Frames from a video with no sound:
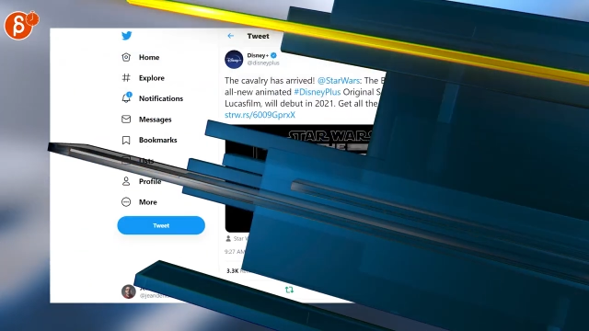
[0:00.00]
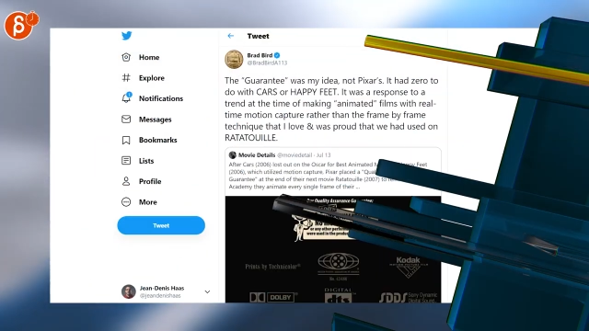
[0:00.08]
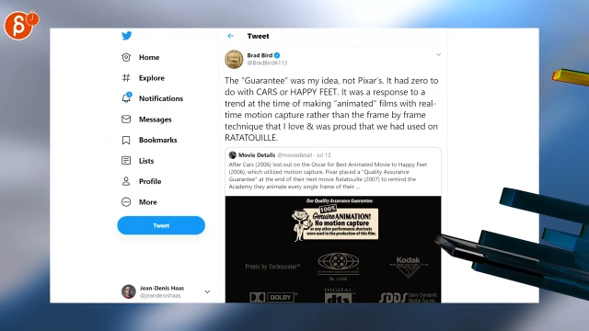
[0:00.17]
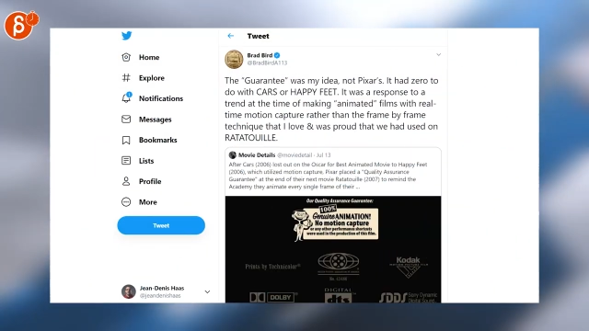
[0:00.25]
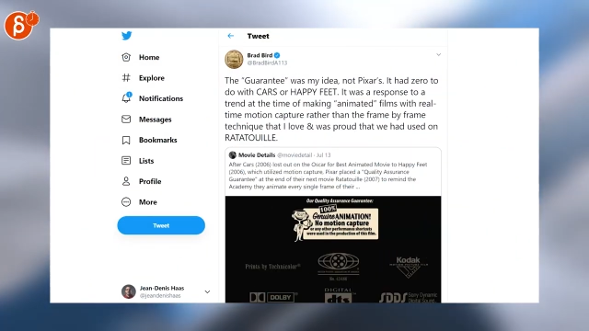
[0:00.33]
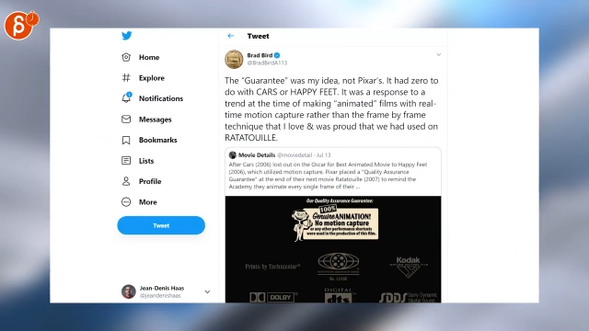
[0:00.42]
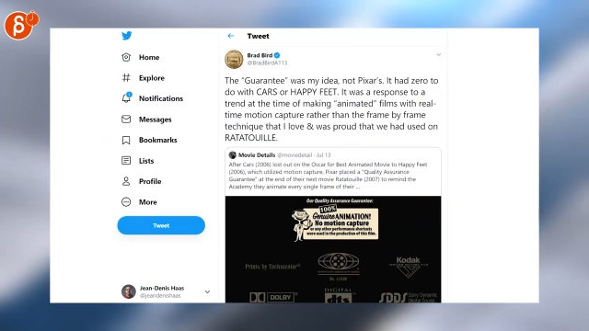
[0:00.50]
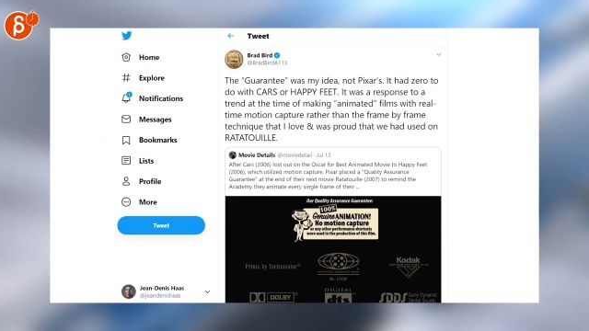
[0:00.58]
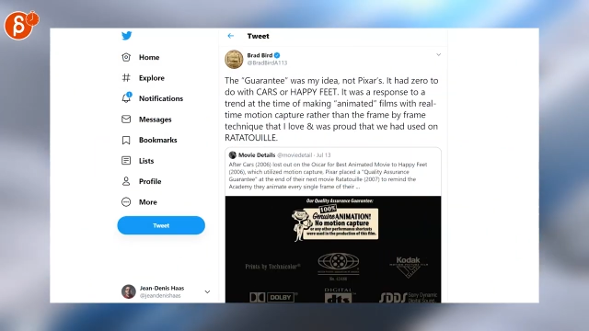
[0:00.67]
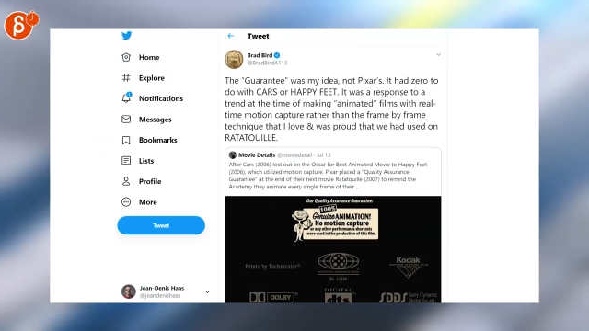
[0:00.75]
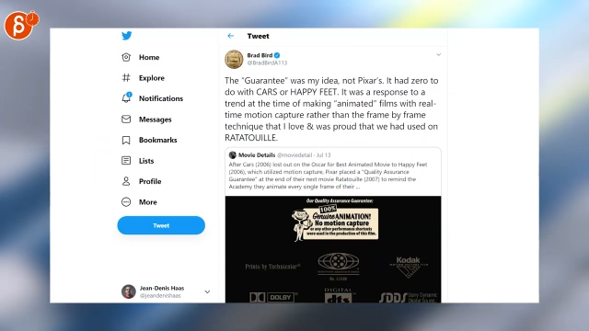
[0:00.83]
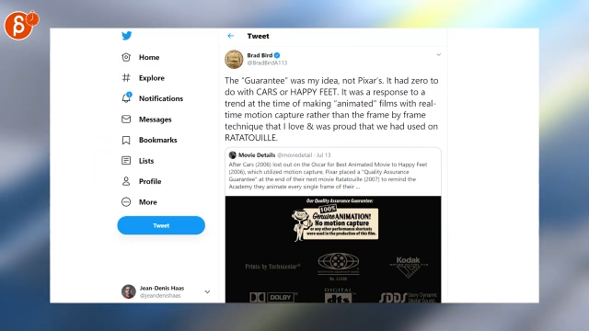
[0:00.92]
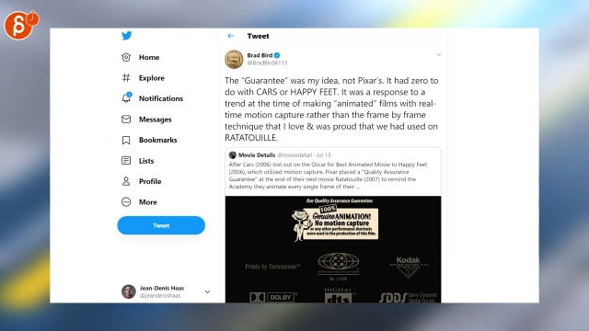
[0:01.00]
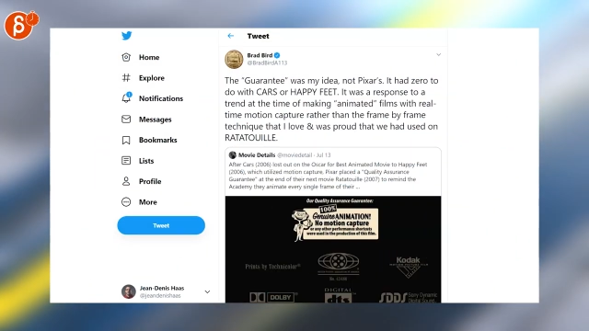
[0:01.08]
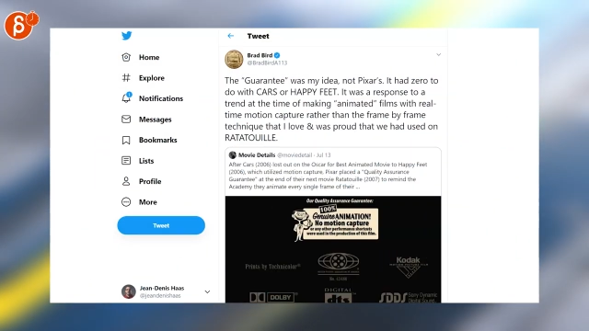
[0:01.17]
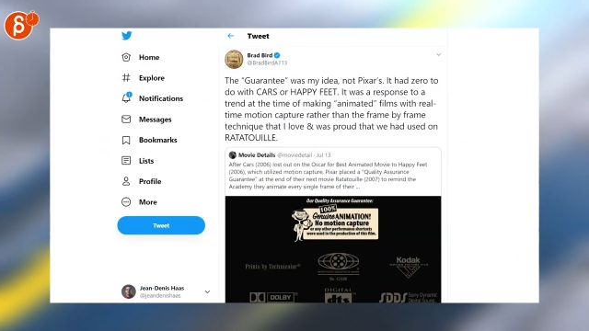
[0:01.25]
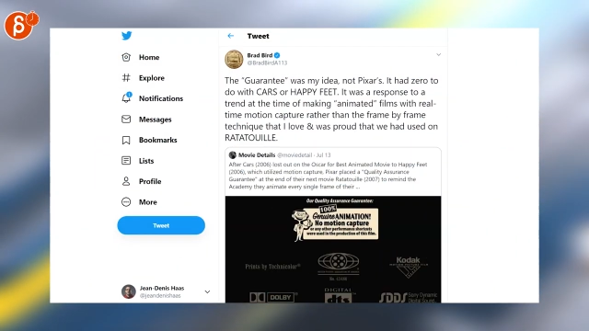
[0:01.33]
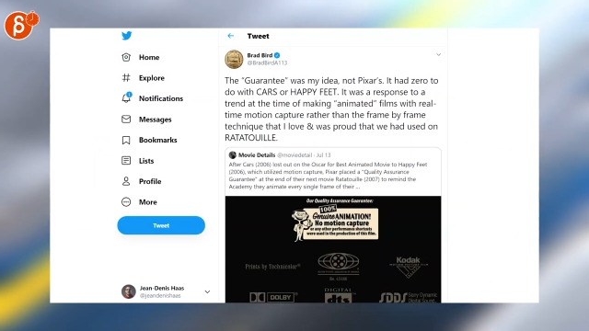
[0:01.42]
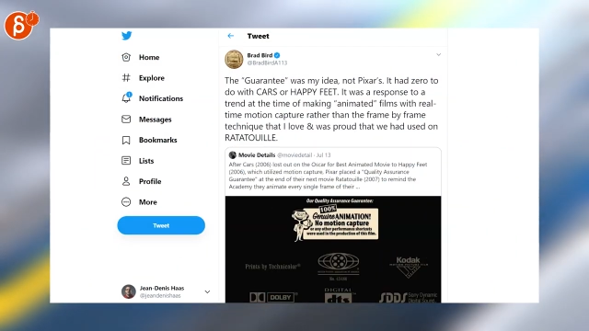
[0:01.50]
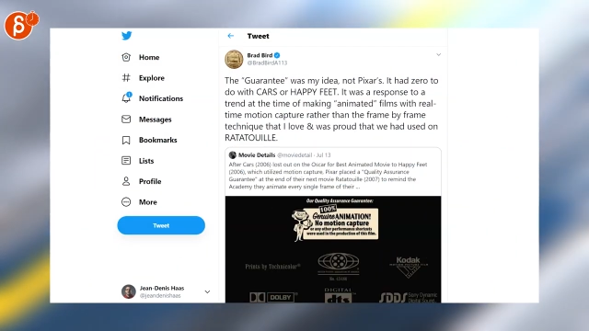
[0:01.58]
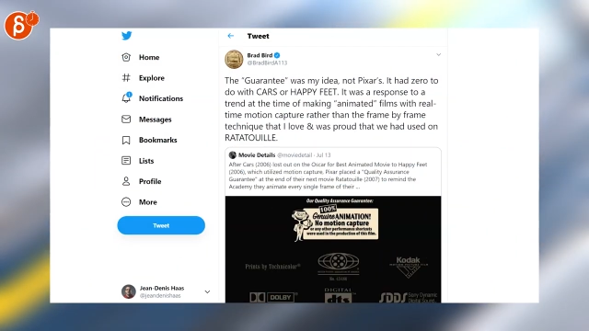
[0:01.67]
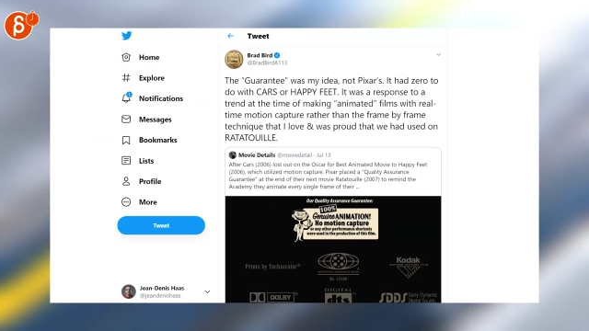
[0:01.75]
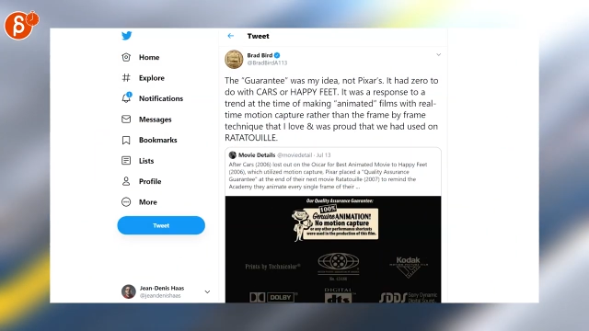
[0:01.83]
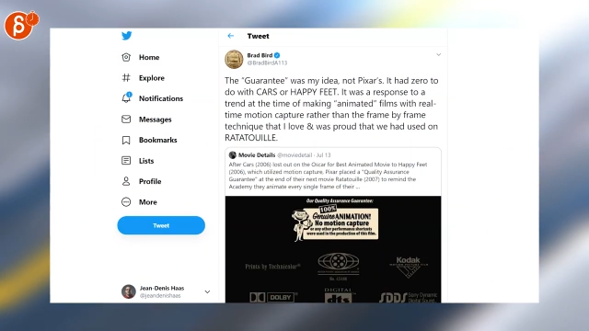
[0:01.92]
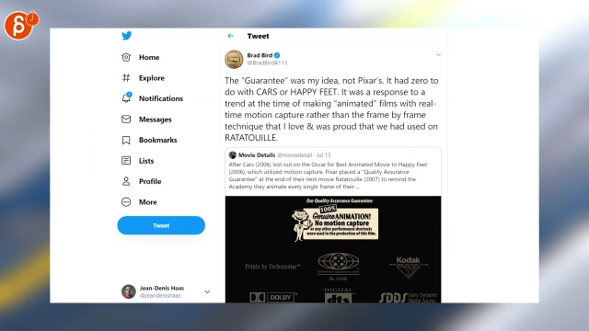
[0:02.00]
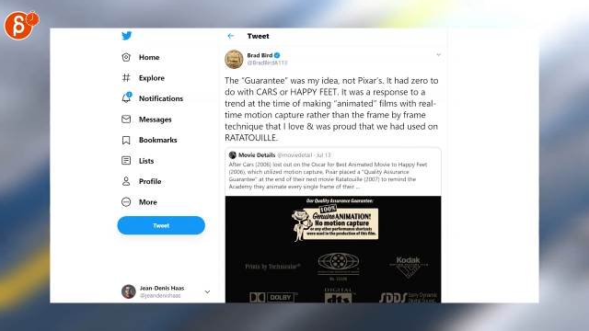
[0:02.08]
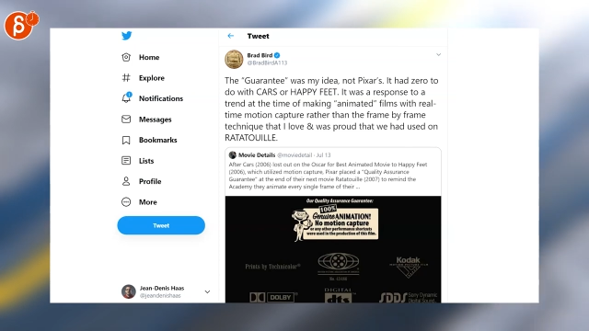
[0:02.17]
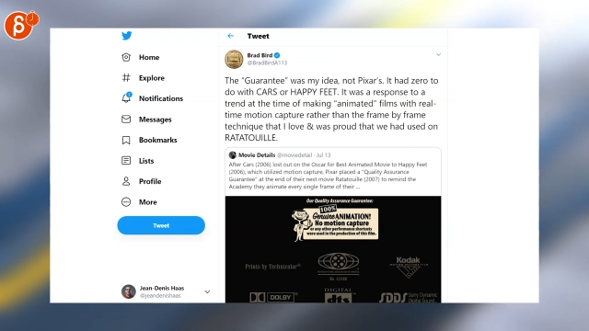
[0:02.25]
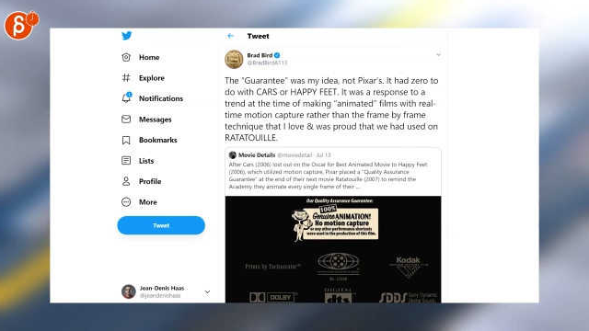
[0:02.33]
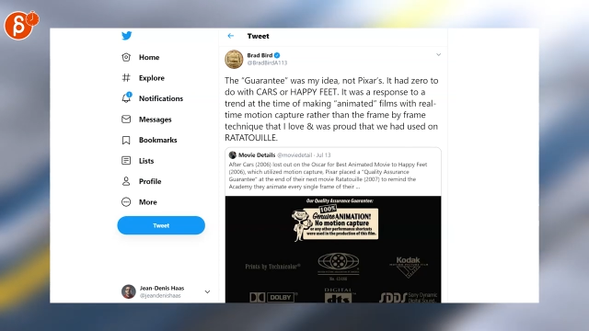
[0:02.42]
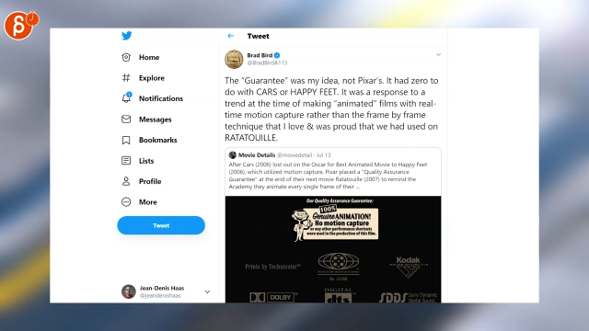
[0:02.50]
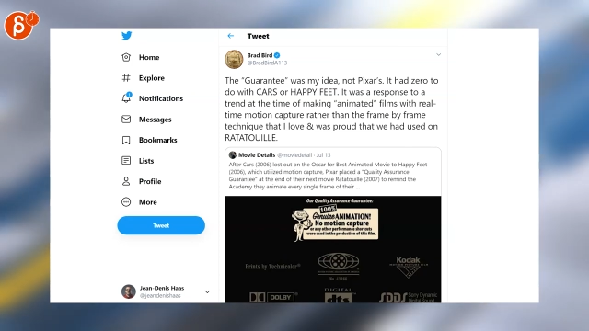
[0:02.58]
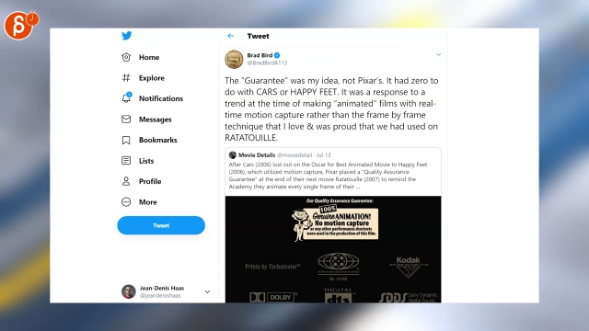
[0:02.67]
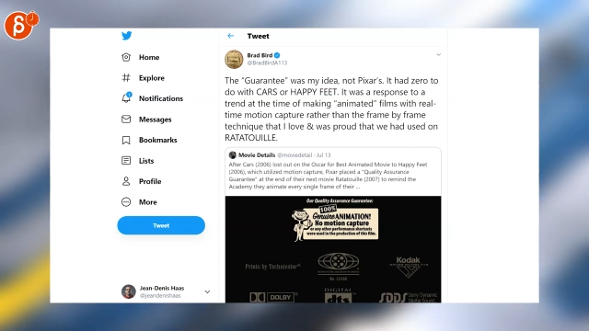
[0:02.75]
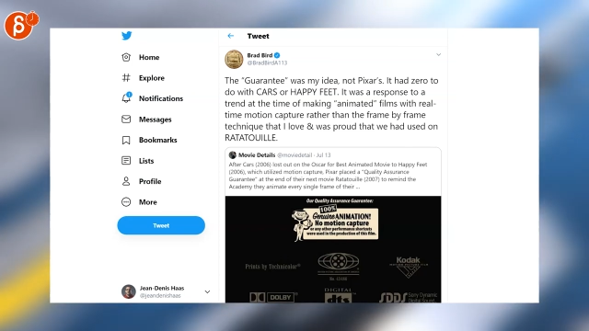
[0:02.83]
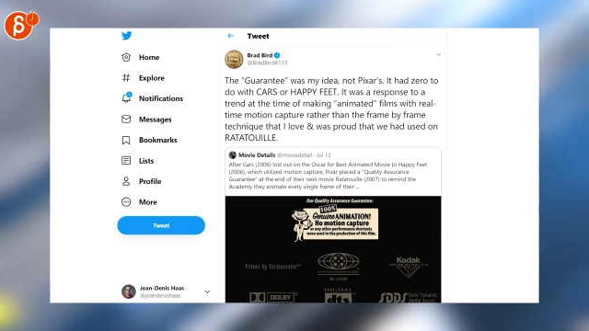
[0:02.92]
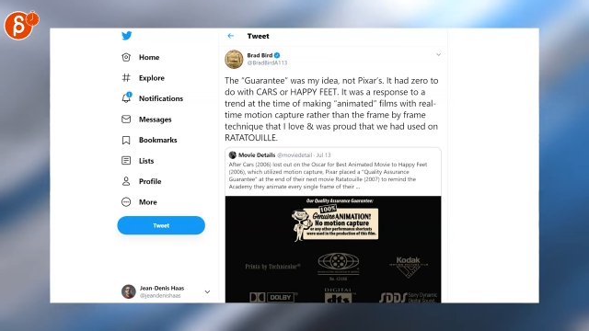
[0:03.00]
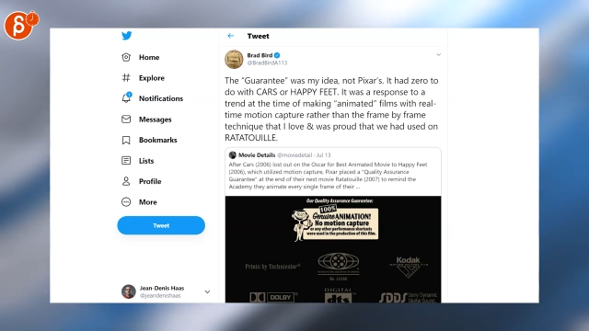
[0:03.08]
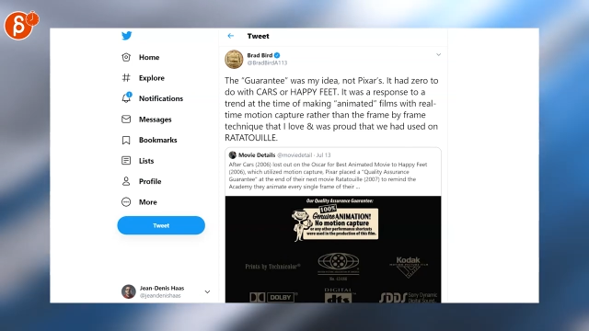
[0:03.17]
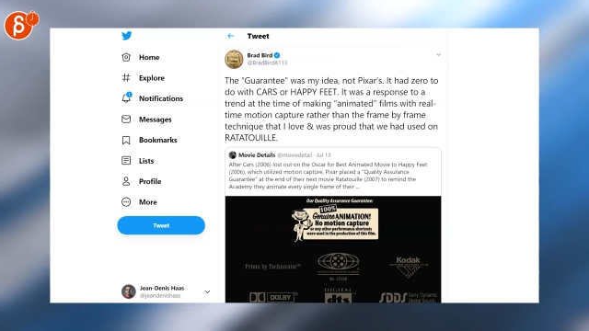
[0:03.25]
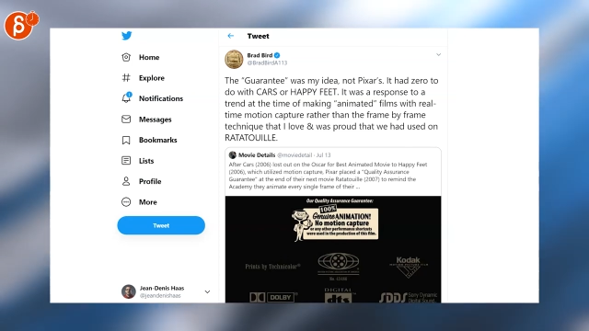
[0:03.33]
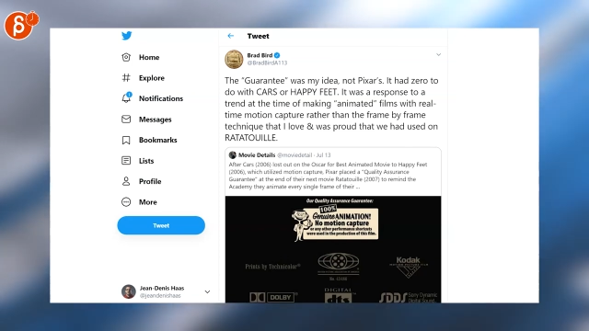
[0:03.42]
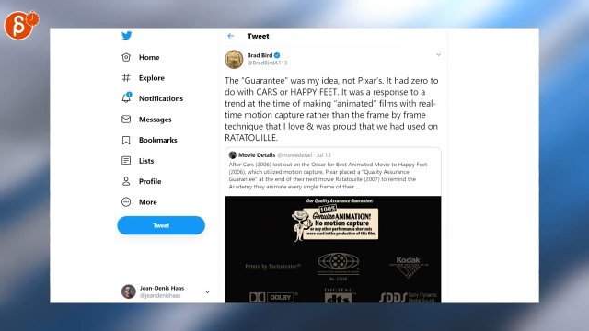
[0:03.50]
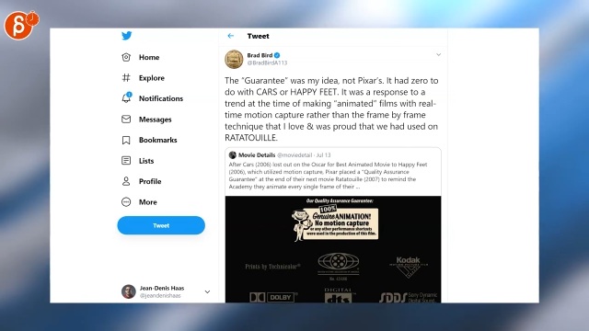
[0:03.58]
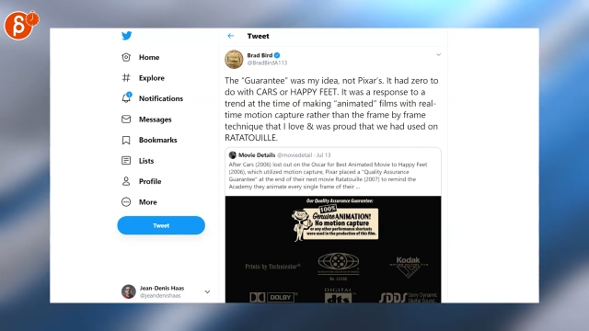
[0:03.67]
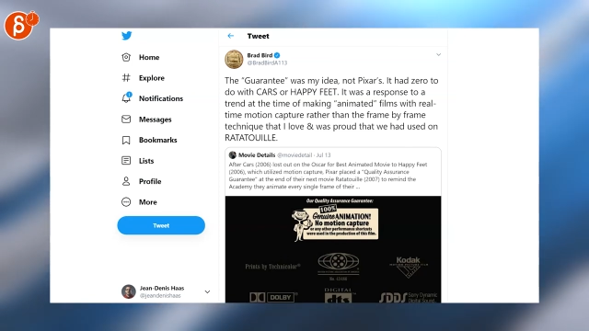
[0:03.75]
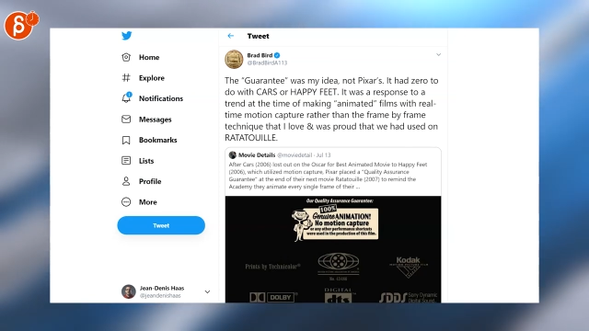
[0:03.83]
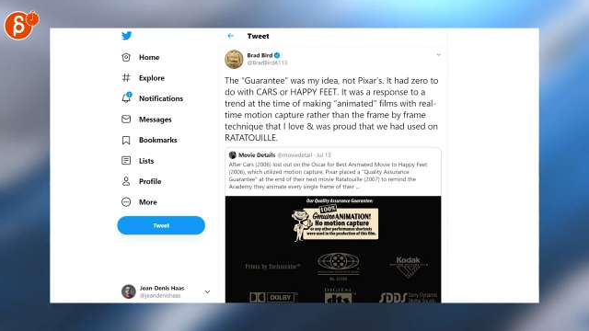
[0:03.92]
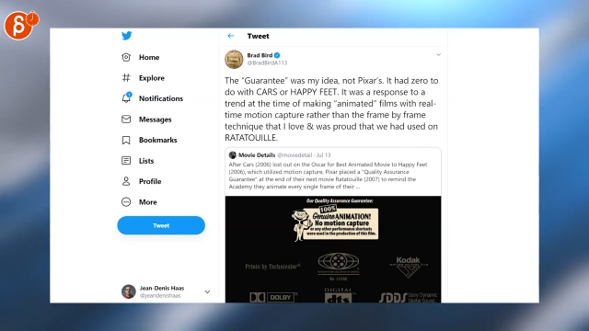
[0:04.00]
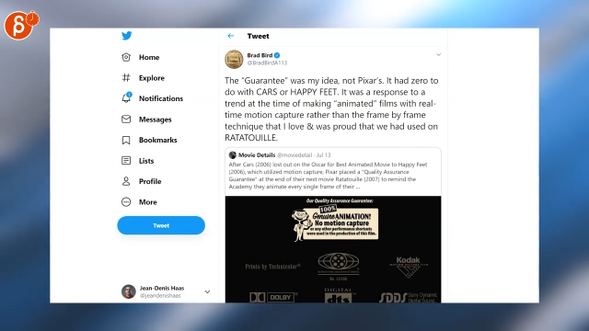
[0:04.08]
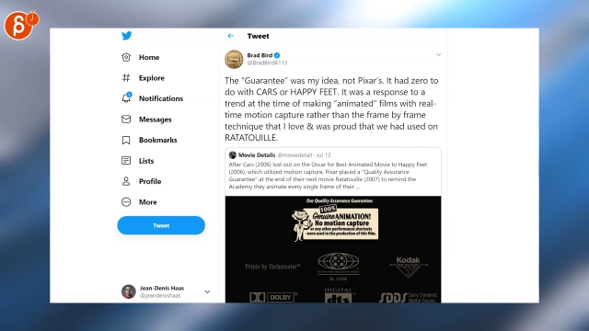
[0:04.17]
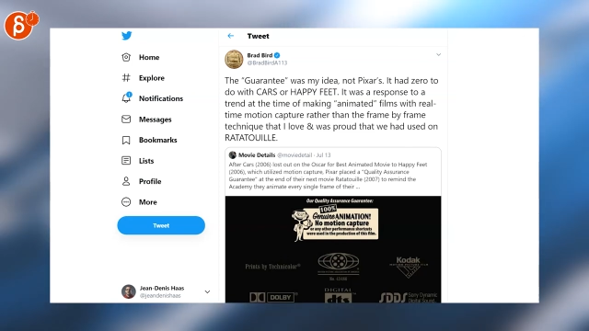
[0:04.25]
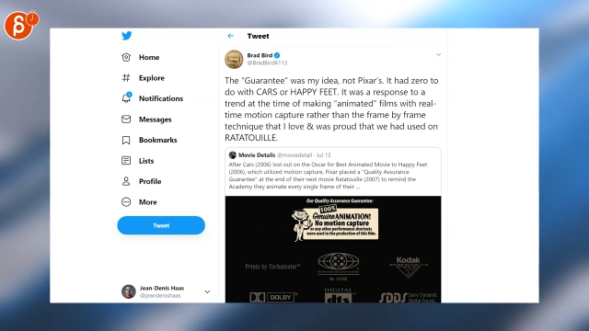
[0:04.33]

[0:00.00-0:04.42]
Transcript: No face is visible, so there are no lips to read.